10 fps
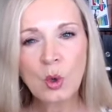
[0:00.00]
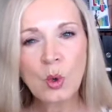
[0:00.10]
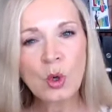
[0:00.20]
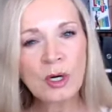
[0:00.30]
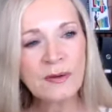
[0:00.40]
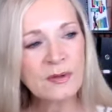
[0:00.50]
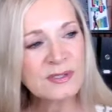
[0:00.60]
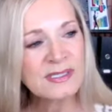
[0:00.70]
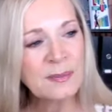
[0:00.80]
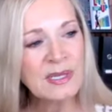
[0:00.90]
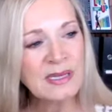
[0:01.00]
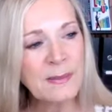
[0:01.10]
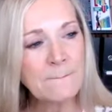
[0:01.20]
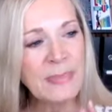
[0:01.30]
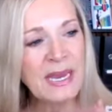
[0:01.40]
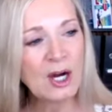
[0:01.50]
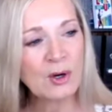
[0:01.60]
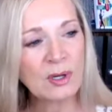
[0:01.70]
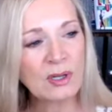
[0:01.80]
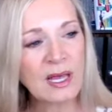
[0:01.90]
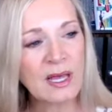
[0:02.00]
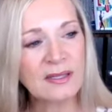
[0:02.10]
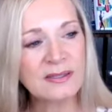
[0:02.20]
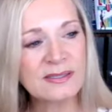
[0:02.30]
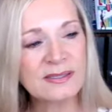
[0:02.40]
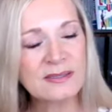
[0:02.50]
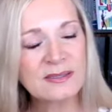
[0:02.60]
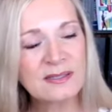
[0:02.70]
Or there's something that parallels